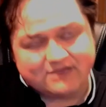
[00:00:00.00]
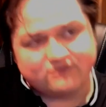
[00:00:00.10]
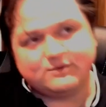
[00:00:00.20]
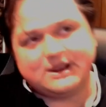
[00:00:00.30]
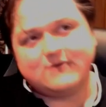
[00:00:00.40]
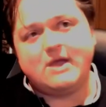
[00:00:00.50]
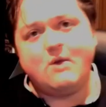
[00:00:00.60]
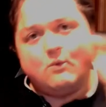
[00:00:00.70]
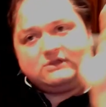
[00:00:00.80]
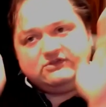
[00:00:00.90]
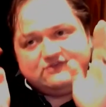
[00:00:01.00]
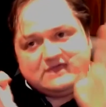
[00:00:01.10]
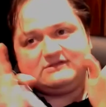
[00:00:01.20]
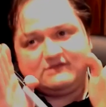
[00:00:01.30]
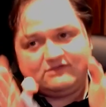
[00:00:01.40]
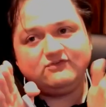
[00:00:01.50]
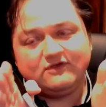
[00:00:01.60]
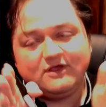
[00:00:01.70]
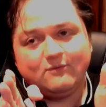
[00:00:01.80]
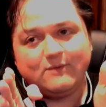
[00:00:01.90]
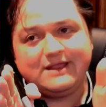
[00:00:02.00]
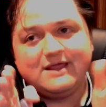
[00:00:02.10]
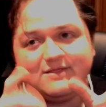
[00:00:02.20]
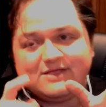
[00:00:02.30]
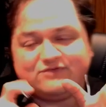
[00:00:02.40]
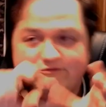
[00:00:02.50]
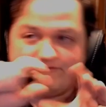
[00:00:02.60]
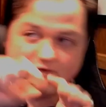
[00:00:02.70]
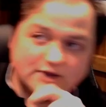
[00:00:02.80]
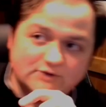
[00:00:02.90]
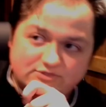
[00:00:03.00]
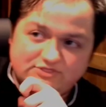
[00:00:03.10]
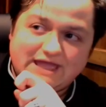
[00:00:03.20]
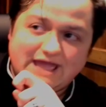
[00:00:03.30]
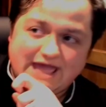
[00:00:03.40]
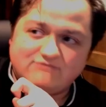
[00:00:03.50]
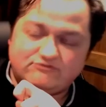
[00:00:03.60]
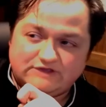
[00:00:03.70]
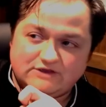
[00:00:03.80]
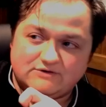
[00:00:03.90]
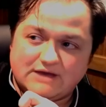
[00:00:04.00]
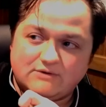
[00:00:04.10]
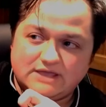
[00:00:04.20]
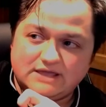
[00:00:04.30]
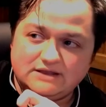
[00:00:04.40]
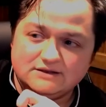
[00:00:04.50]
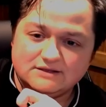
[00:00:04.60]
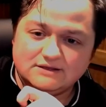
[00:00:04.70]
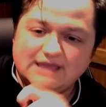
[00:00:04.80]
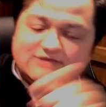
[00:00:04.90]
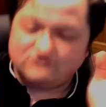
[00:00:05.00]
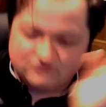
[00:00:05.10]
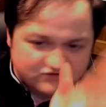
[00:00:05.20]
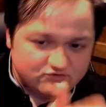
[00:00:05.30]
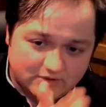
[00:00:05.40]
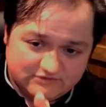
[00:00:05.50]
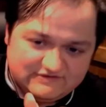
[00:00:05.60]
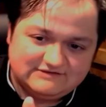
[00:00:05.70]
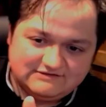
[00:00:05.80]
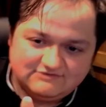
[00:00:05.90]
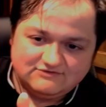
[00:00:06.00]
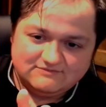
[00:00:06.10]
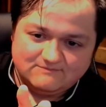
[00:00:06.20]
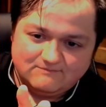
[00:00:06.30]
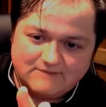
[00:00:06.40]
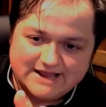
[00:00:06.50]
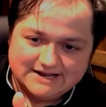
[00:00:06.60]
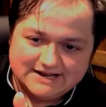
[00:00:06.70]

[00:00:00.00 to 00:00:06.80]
because when I write one sentence, right, that's referring to a thing I haven't figured out yet, it's just one sentence, right?